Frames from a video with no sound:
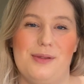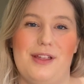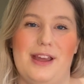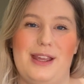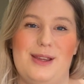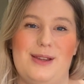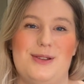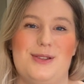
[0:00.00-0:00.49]

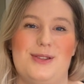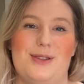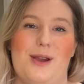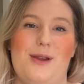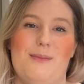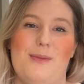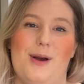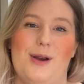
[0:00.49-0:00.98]
Thank you
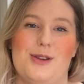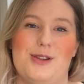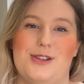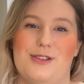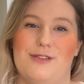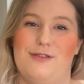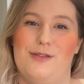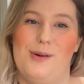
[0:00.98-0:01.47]
so
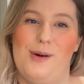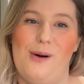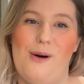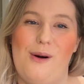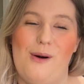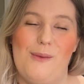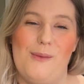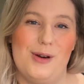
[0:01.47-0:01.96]
much
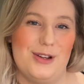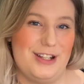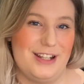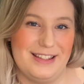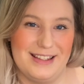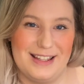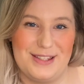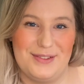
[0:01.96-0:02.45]
for
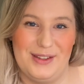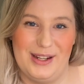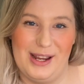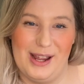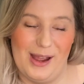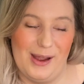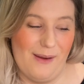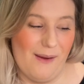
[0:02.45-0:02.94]
watching this
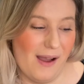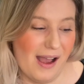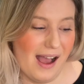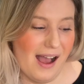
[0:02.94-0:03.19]
video.